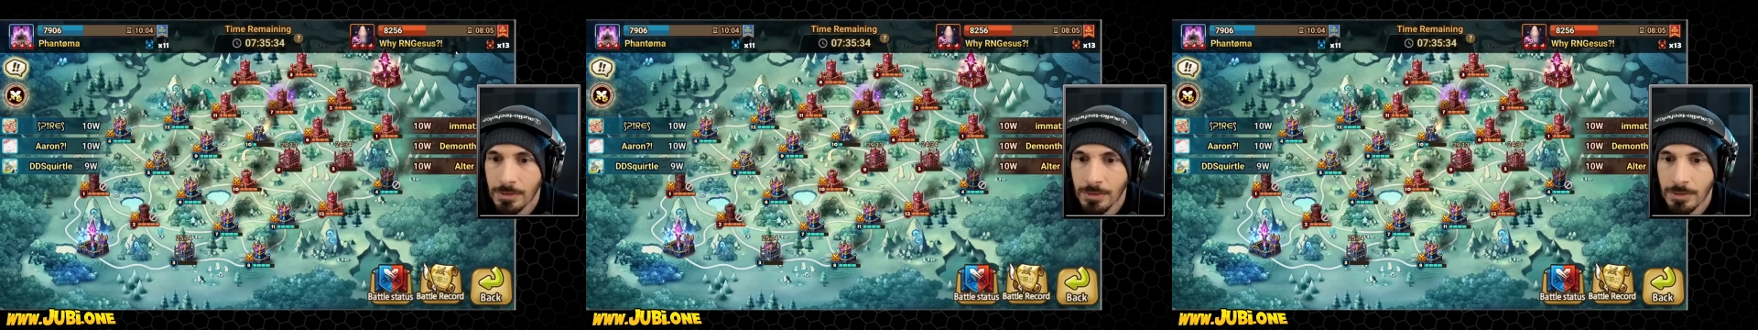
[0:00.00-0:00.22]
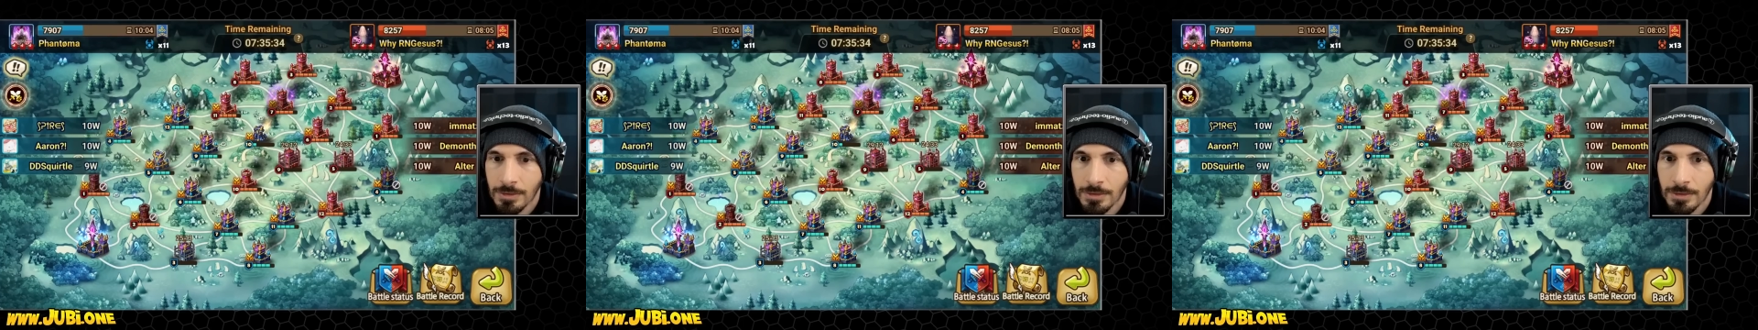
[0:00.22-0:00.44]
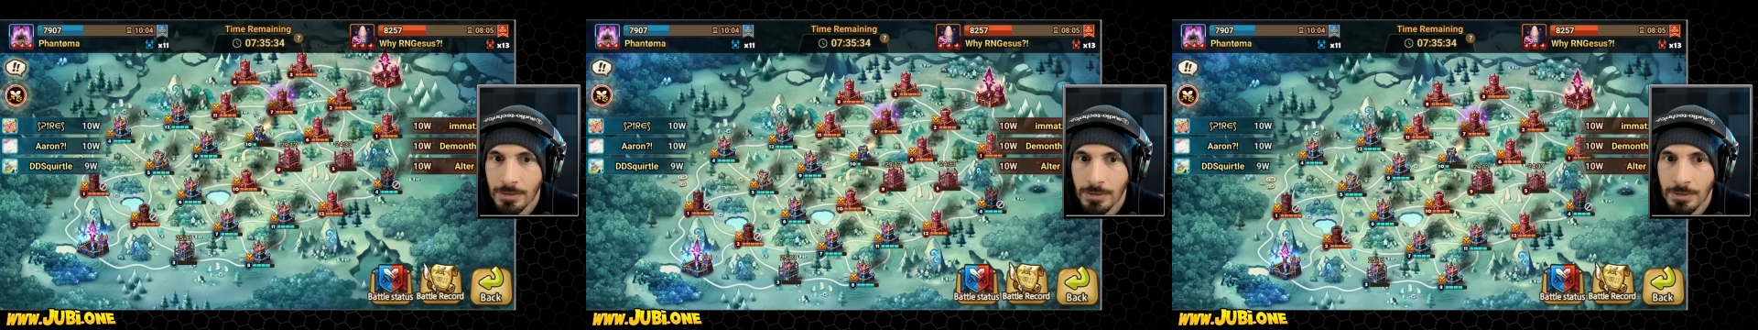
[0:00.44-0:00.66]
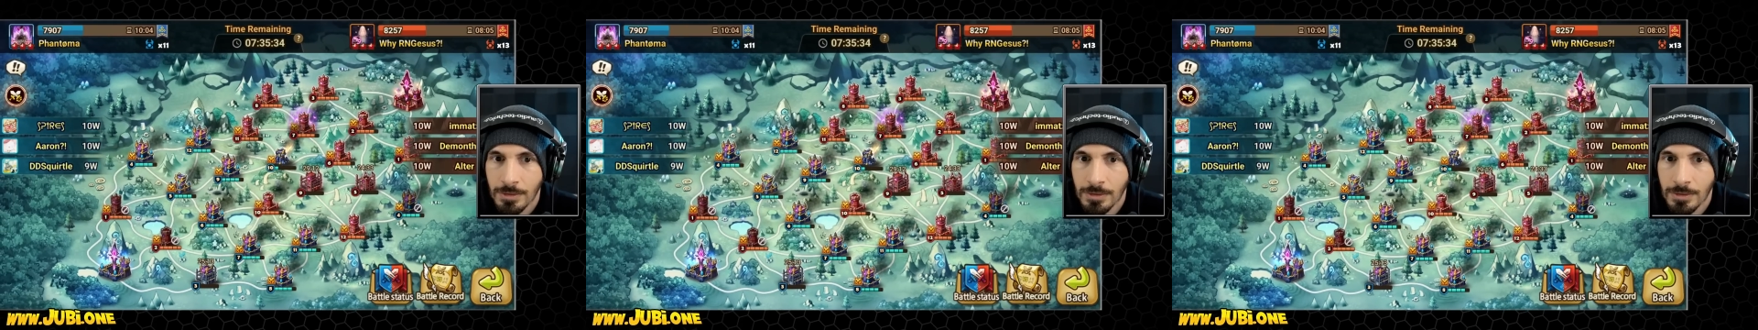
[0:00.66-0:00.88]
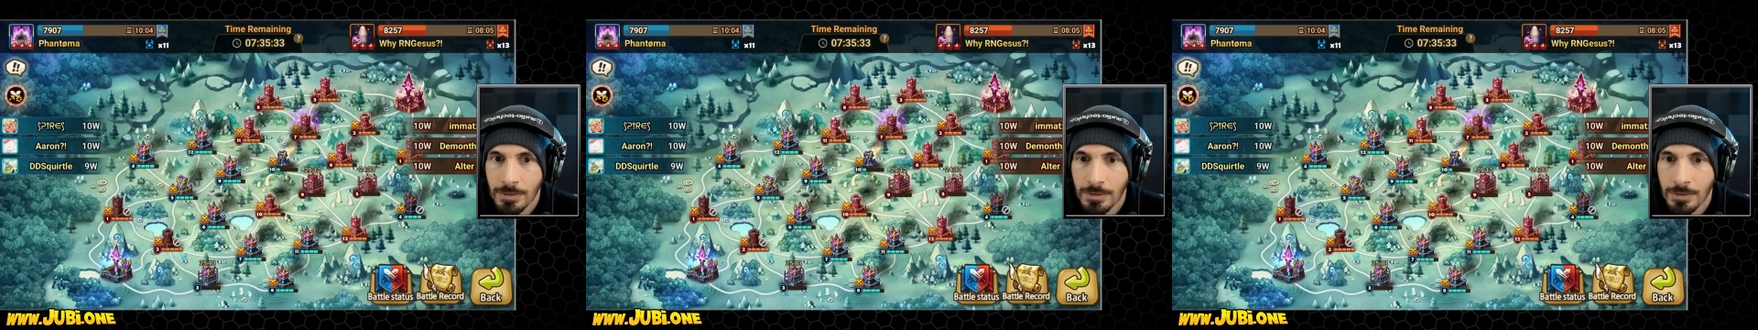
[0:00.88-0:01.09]

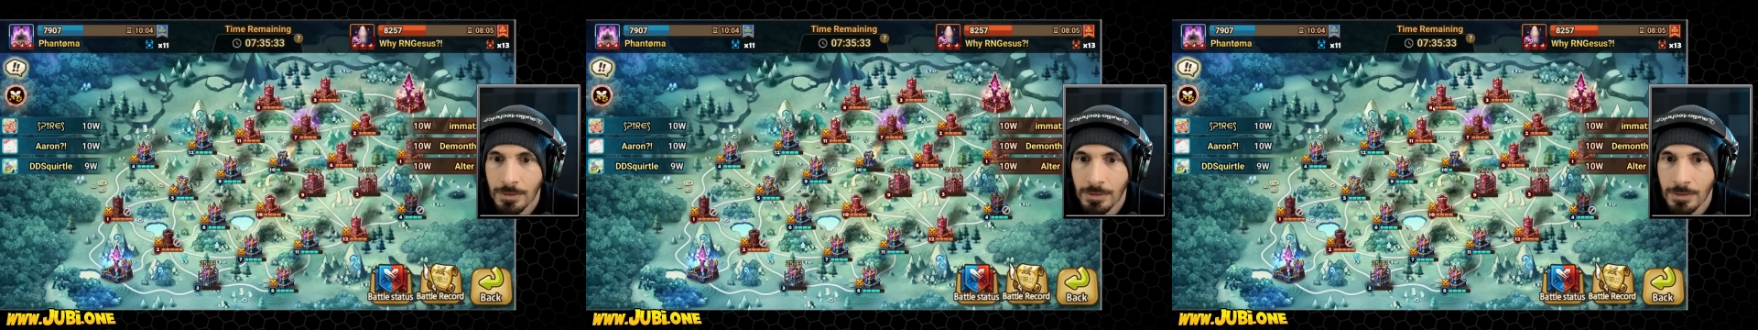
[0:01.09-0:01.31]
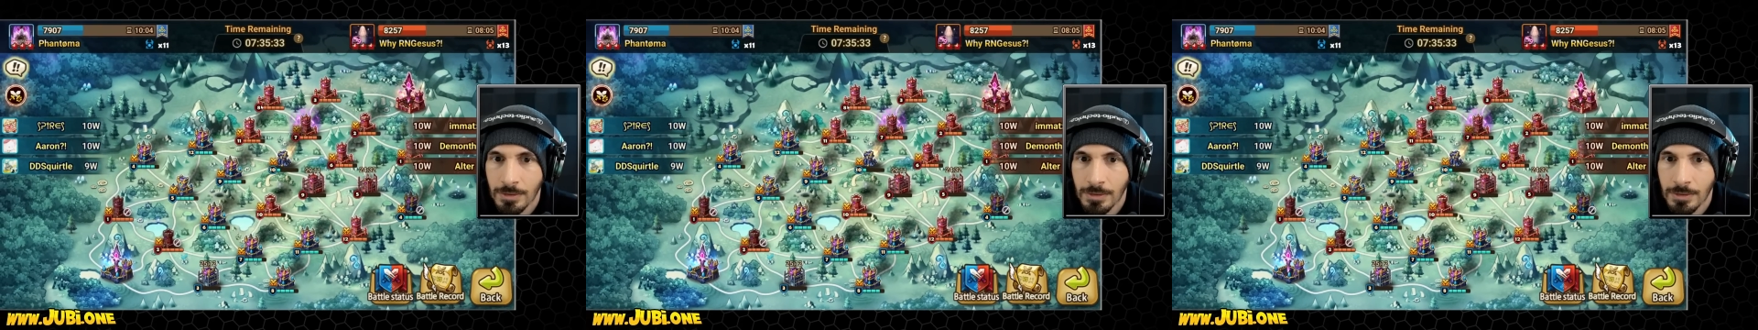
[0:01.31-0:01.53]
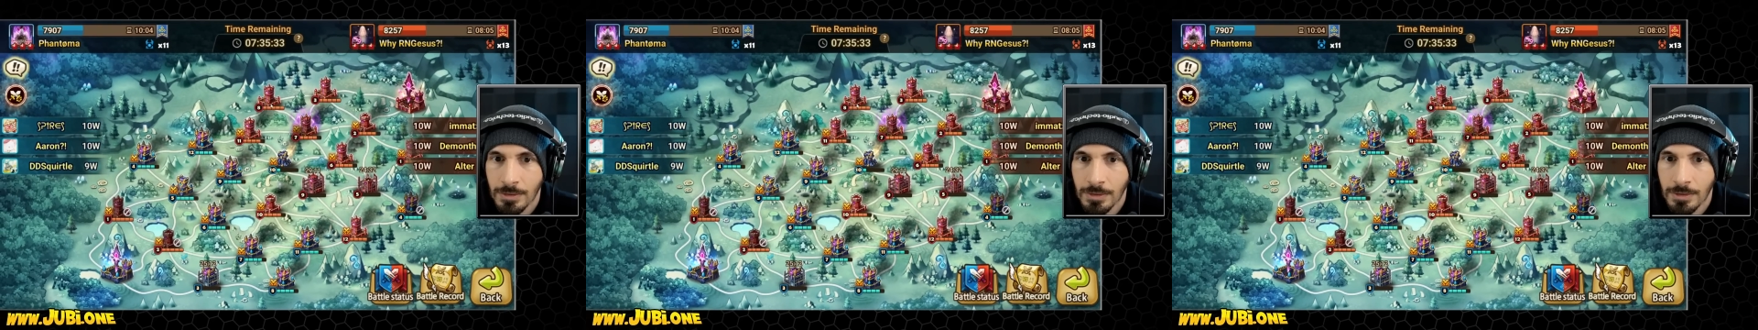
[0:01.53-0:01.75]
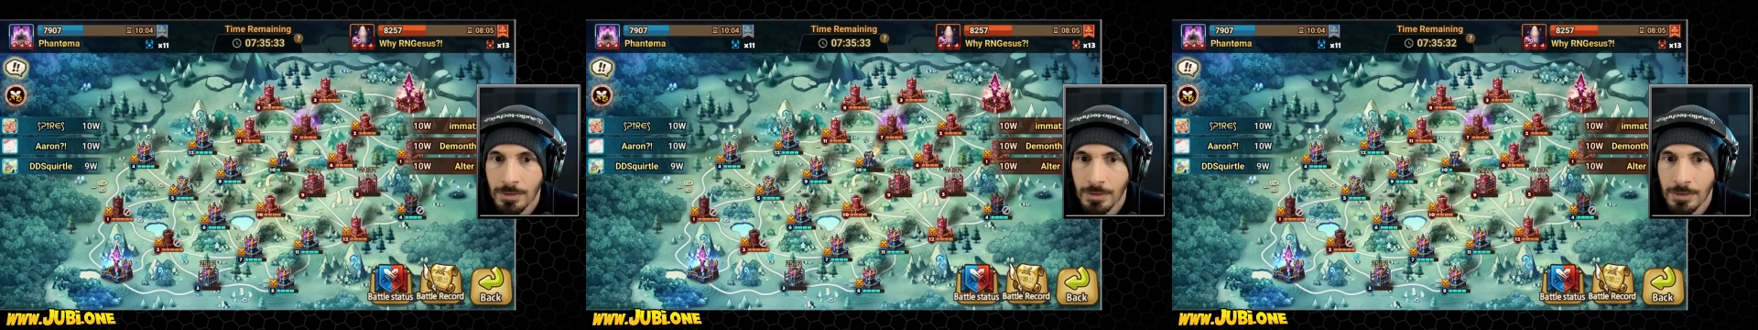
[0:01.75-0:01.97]
No one is speaking in this clip.